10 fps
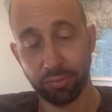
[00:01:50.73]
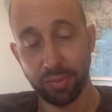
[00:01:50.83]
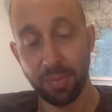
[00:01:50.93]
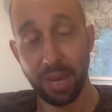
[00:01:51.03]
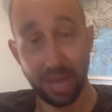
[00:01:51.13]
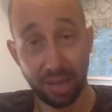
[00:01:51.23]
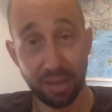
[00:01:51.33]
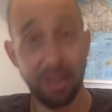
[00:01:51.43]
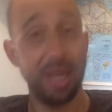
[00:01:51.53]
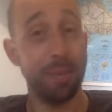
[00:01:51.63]
meaning
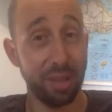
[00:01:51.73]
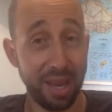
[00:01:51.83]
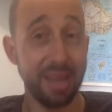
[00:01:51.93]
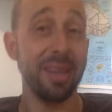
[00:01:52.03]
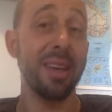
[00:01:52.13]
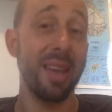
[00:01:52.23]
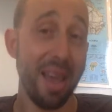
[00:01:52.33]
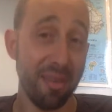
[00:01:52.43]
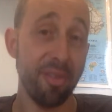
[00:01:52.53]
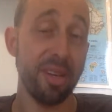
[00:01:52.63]
he played
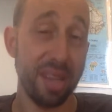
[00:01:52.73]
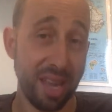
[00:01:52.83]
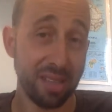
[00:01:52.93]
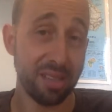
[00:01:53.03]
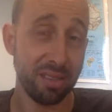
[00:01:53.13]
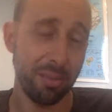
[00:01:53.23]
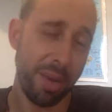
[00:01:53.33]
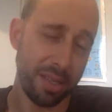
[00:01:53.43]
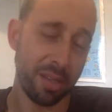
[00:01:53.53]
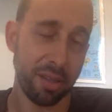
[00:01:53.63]
every night,
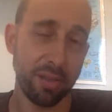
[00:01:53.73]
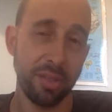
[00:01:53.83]
basically.